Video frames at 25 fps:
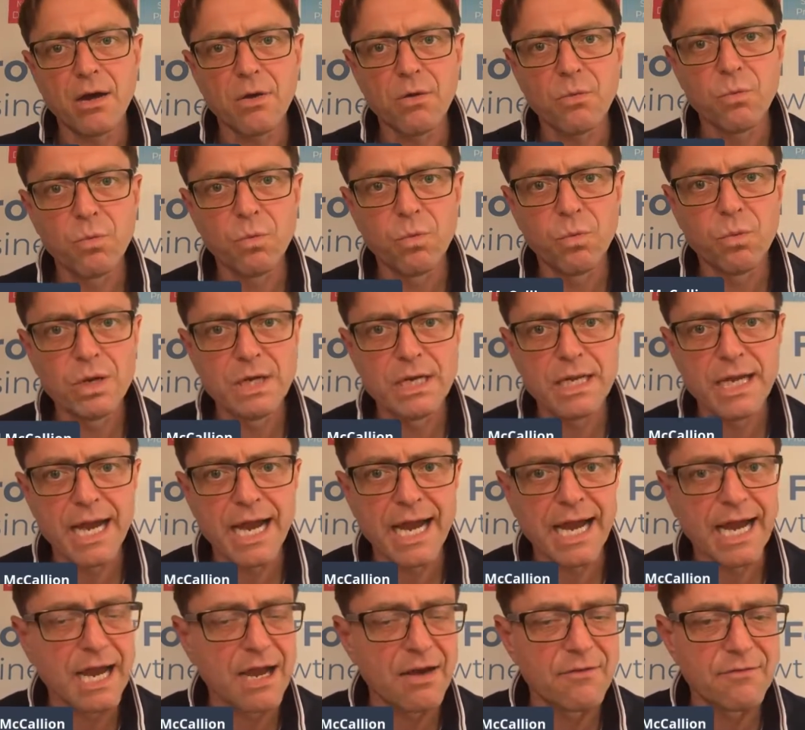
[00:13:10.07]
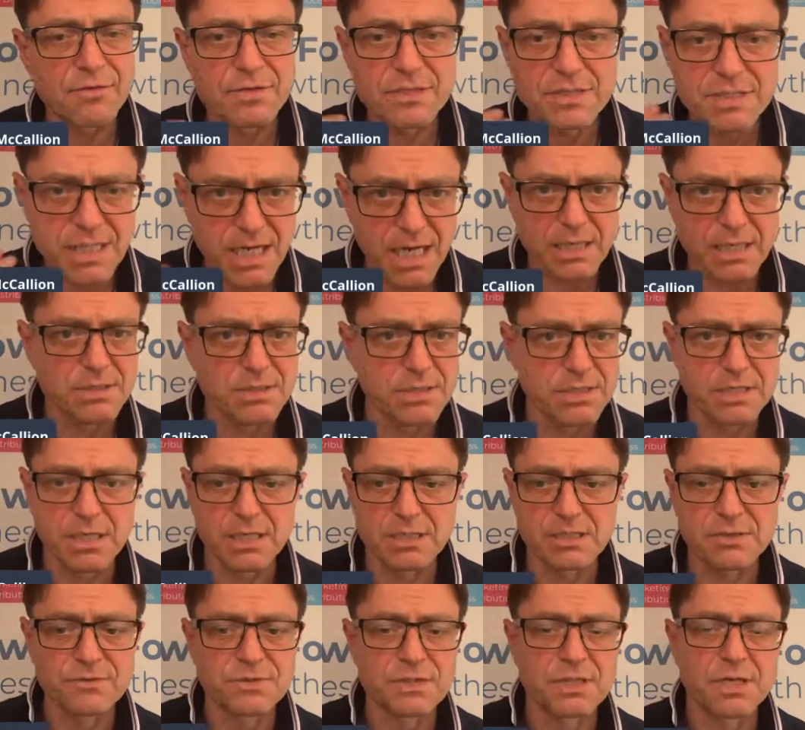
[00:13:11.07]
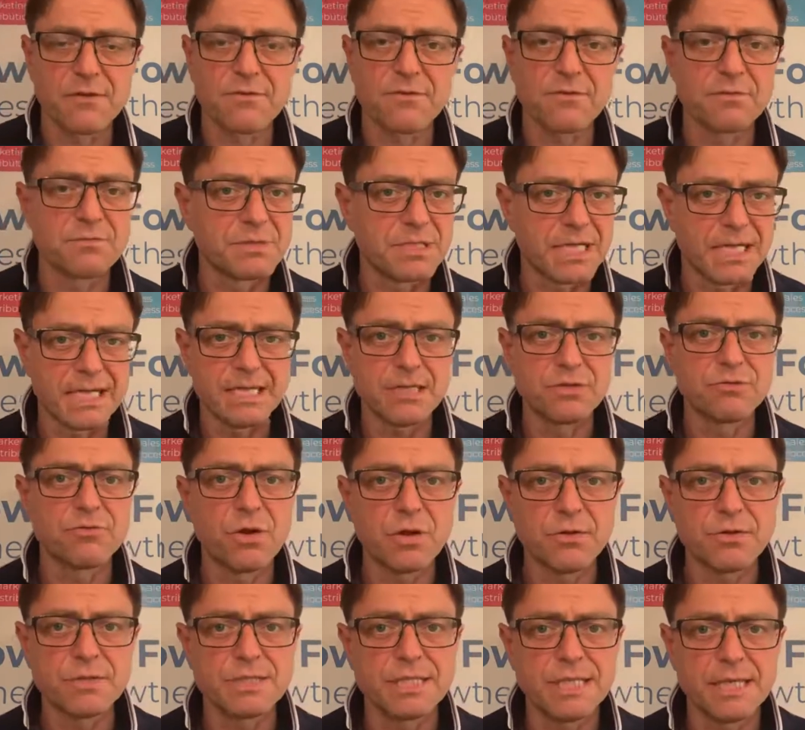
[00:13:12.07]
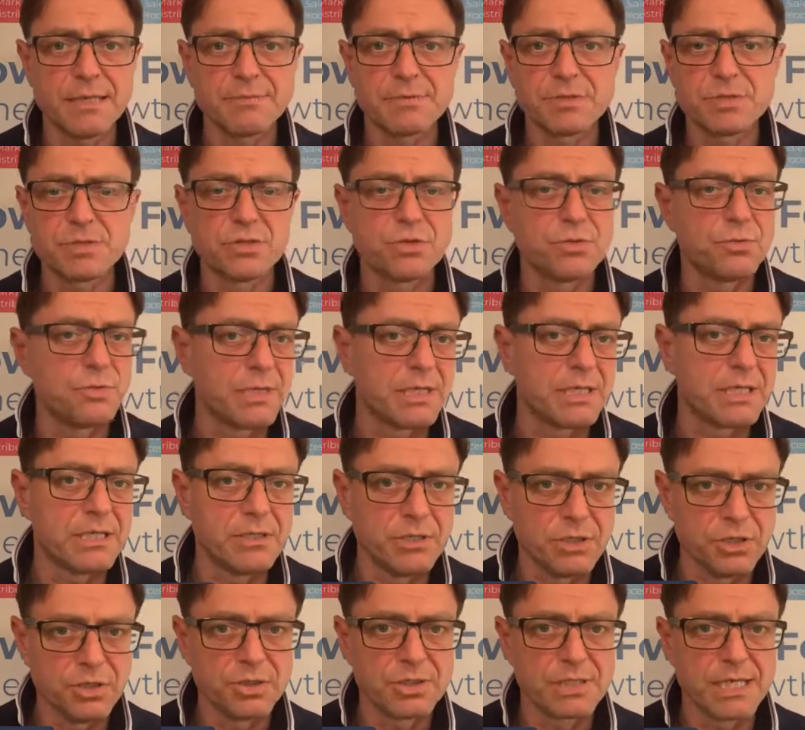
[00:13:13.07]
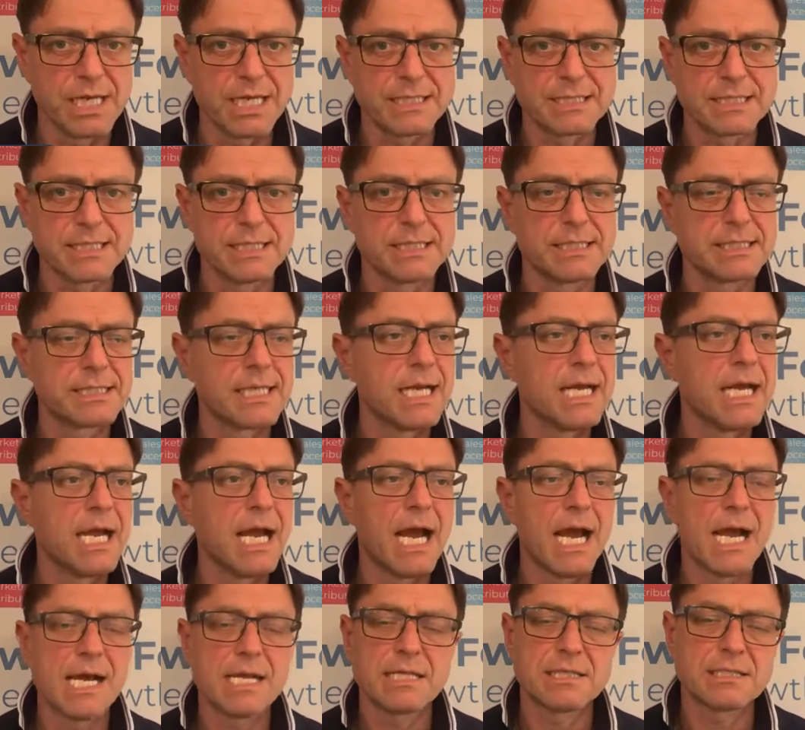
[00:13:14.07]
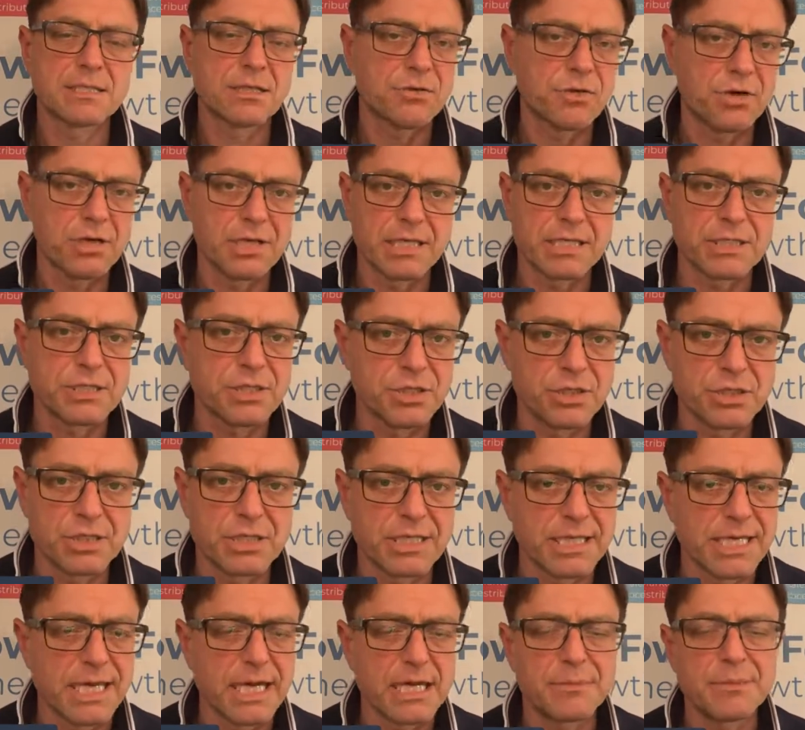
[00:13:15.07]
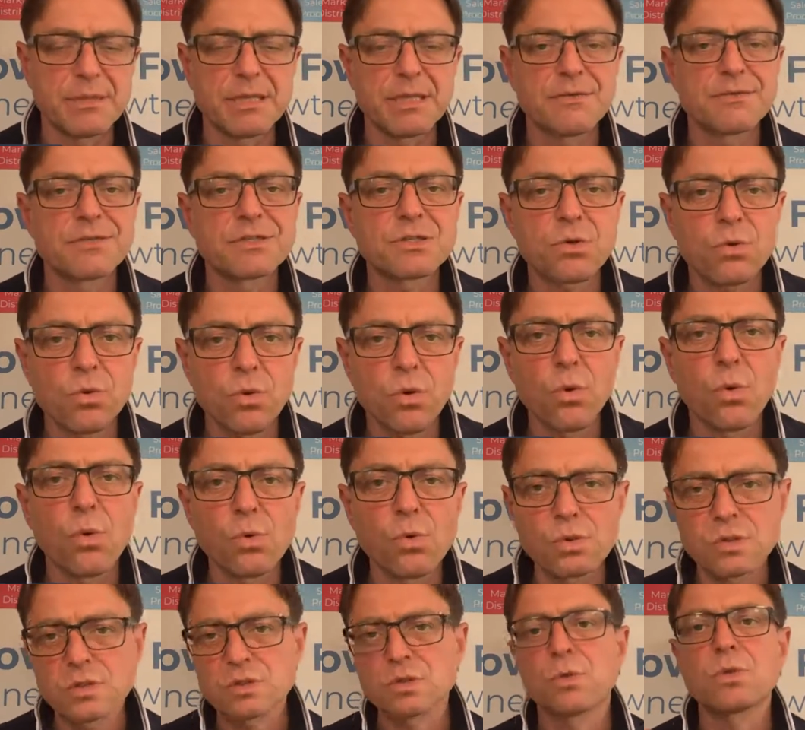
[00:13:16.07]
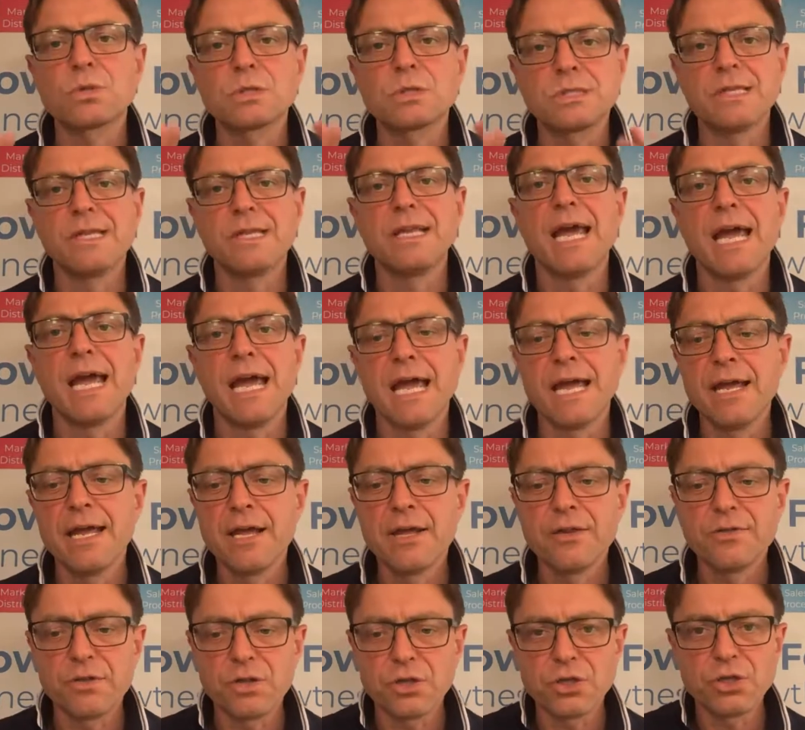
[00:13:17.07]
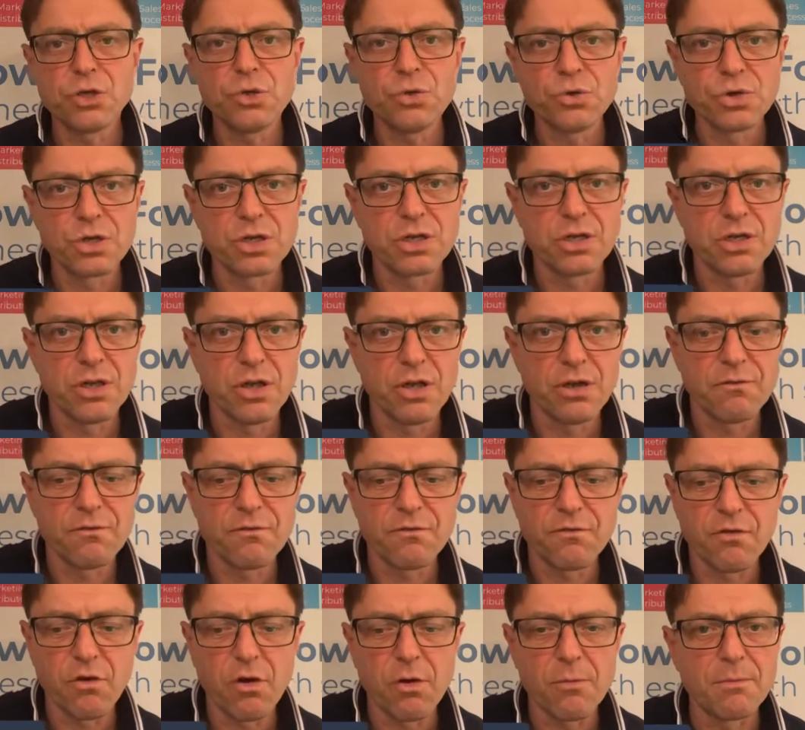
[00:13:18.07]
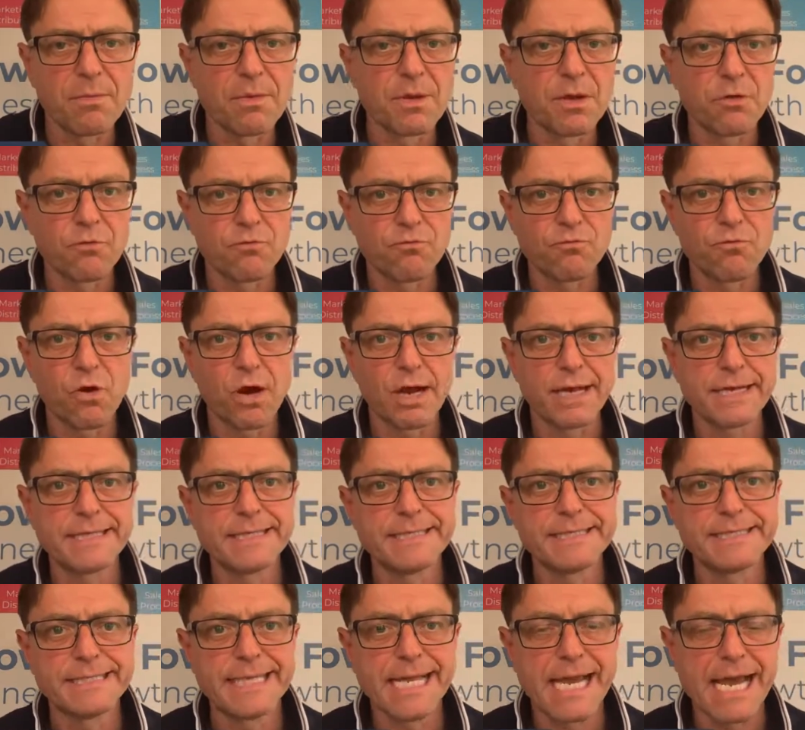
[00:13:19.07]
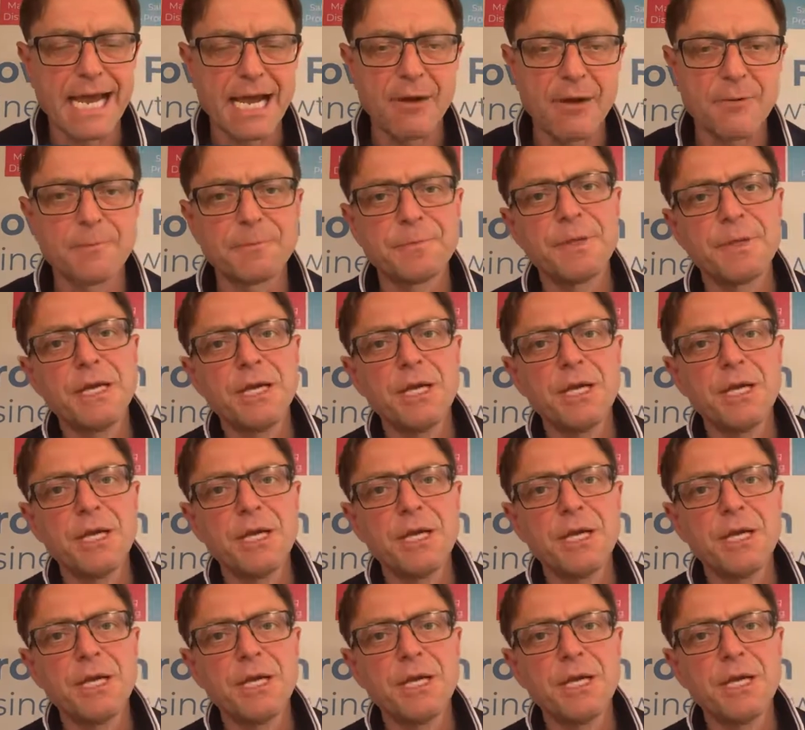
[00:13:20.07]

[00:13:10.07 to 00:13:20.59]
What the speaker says: We have tons and tons of stuff, from daily growth tips to weekly newsletters. There's the Growth Execution Academy. There's all sorts there that you can learn from right now.